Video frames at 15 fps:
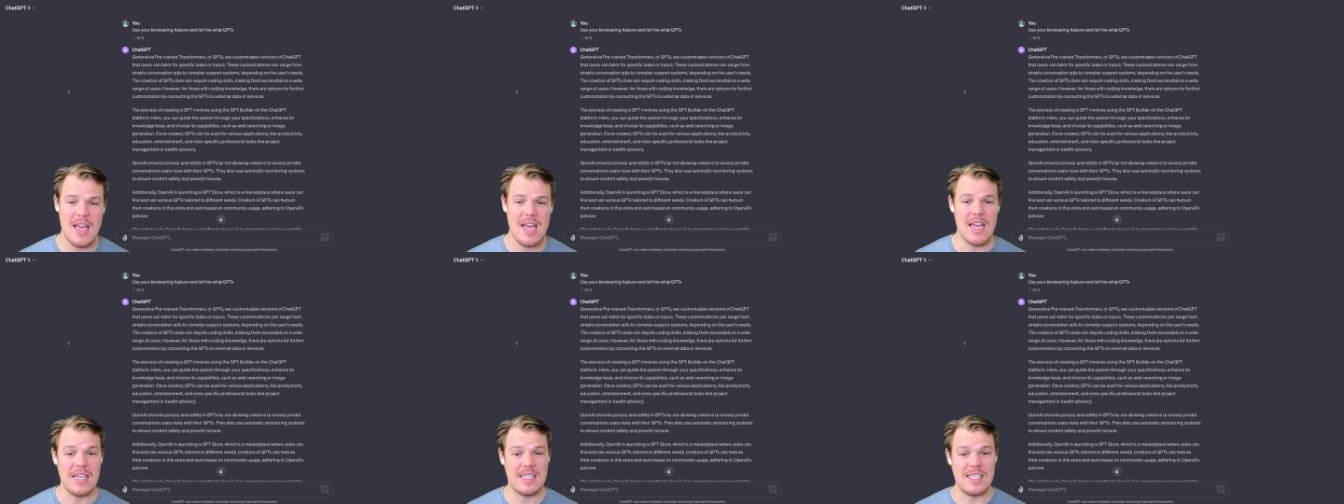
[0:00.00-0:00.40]

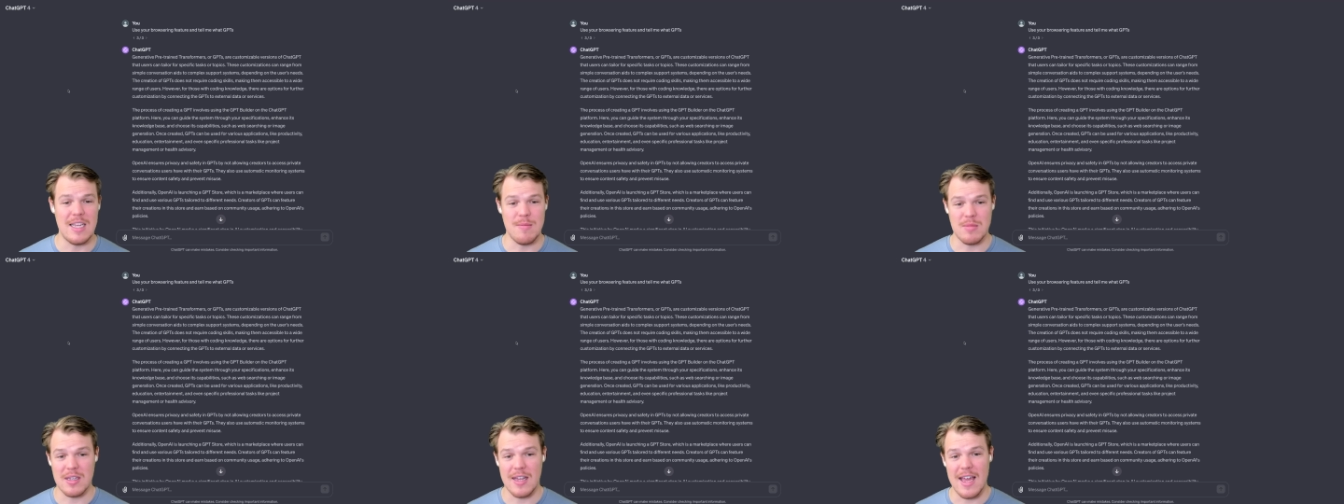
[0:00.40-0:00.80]
It
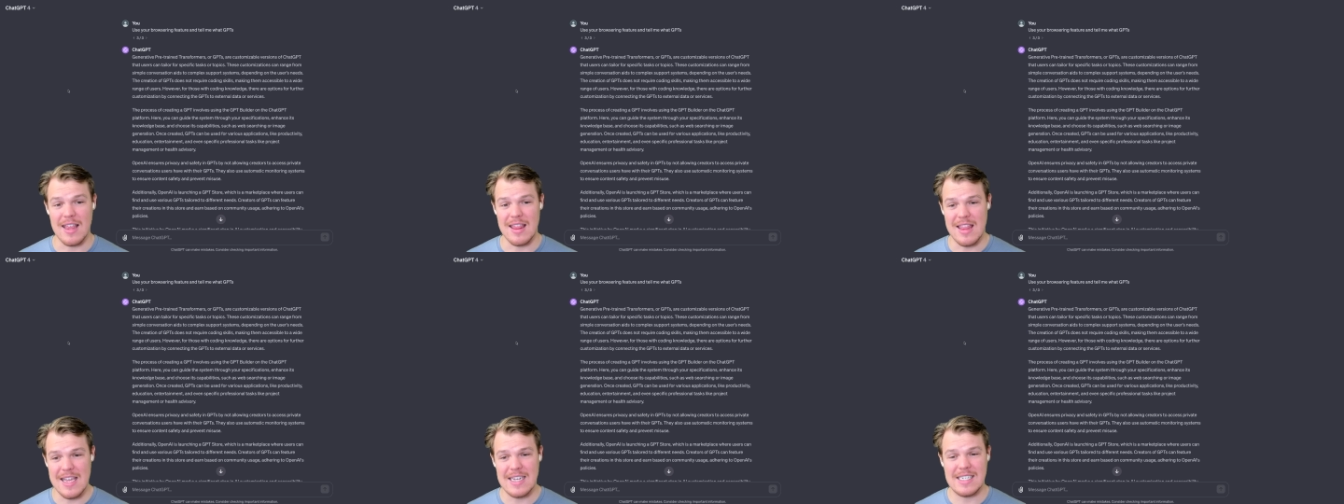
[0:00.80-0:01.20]
seems
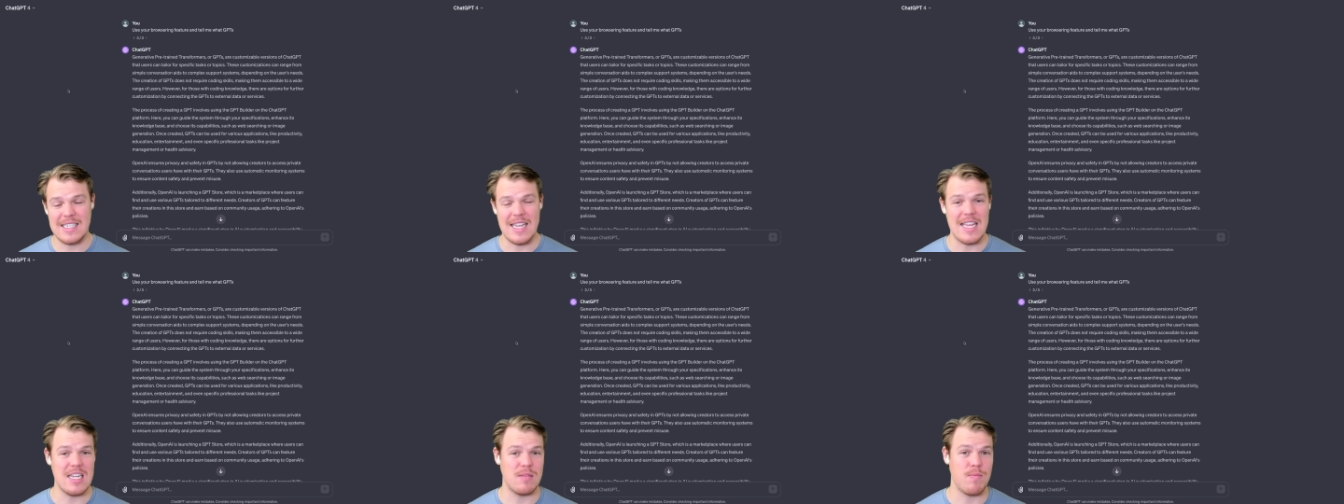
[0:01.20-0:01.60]
like this
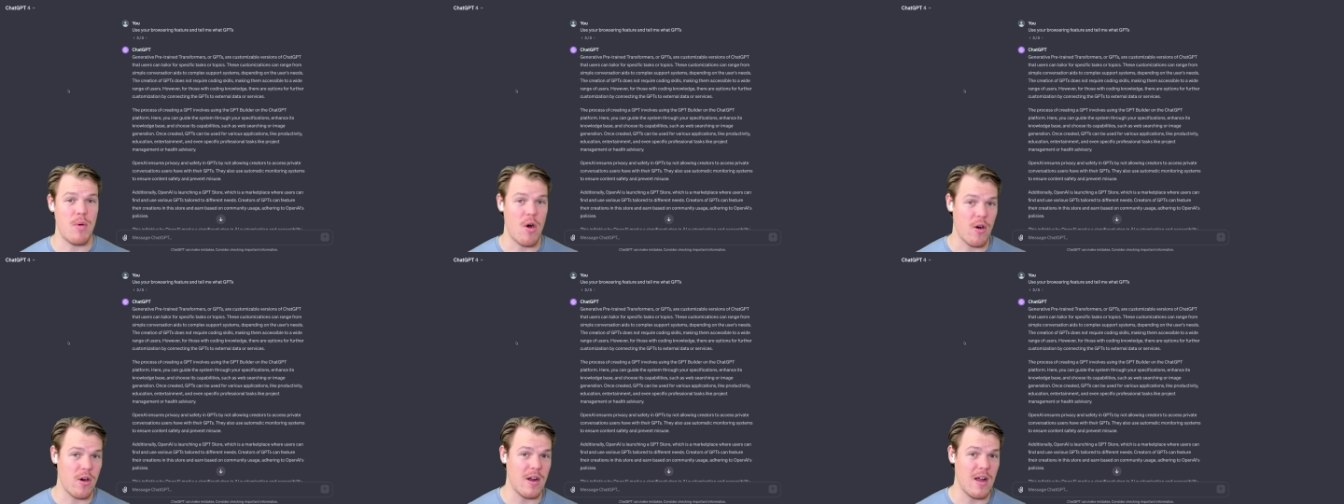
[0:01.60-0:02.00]
is part